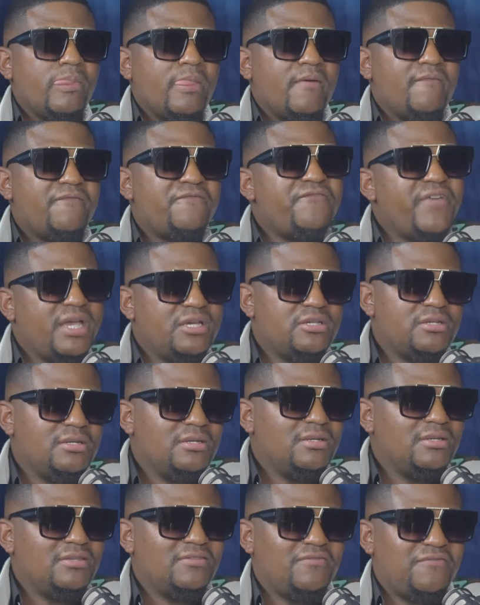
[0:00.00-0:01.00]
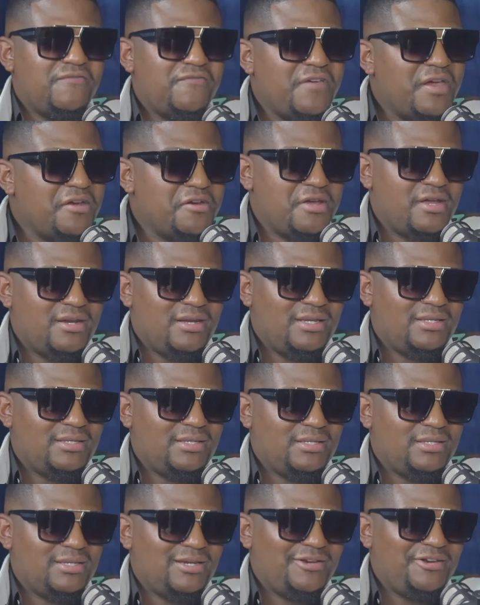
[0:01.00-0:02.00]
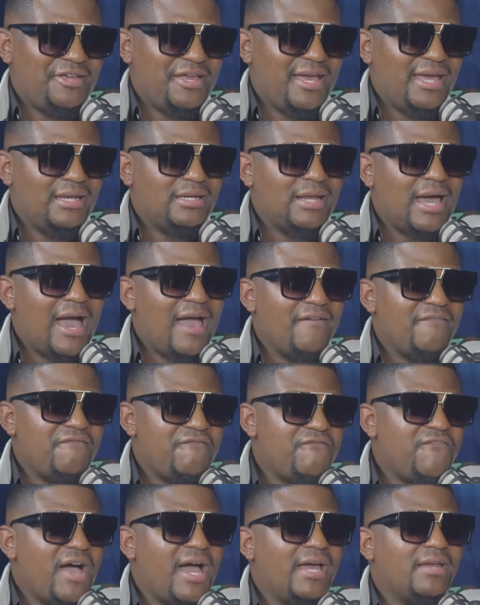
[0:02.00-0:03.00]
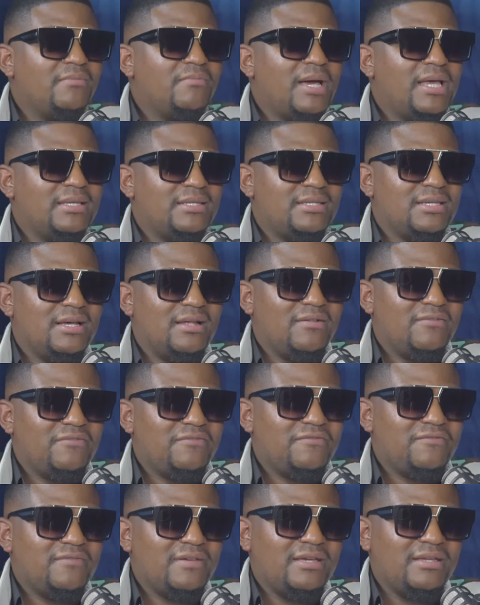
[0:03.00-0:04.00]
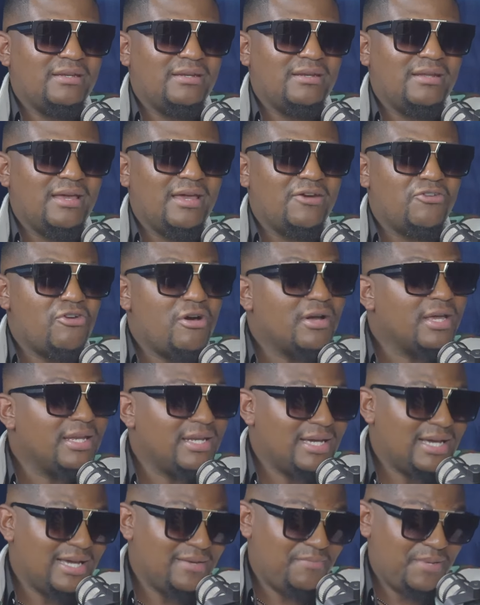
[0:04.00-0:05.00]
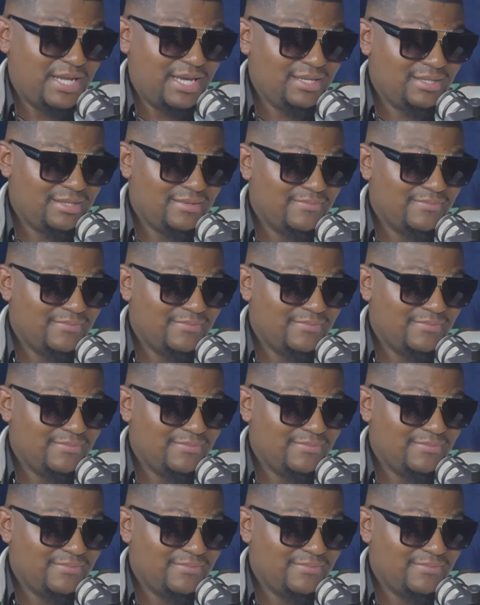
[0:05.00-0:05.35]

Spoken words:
Fashion is very unnecessary, and I find myself in a rock and a hard place.